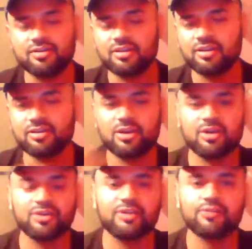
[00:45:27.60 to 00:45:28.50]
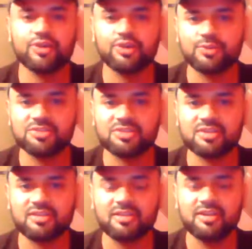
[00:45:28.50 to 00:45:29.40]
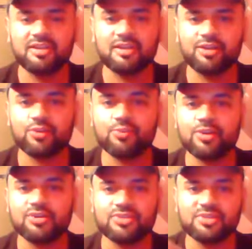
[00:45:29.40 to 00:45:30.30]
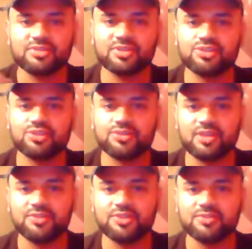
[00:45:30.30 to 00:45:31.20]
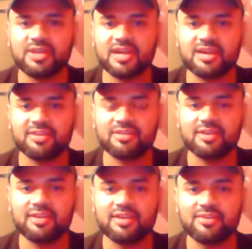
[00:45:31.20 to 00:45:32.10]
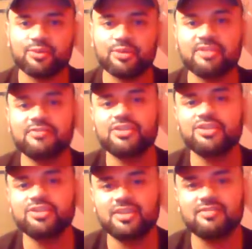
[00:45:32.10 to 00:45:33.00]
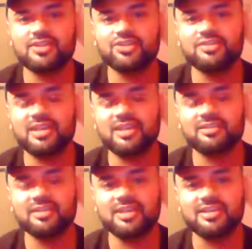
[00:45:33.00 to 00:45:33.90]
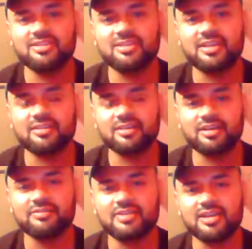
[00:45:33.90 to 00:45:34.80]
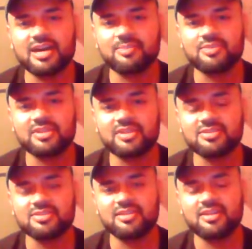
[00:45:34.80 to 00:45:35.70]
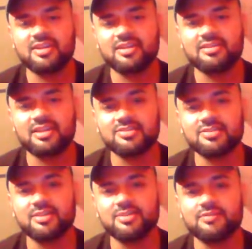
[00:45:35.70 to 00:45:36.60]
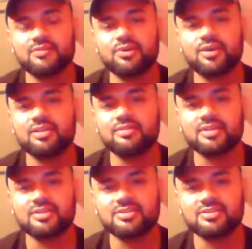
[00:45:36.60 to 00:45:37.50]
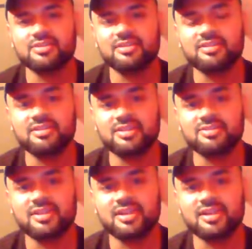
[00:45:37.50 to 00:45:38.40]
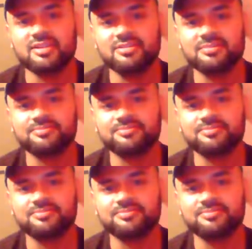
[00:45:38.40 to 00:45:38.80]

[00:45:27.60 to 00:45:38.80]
on our frequency, other brothers and sisters of this path, will envision that light and love and happiness that is coming for all of us in the days ahead.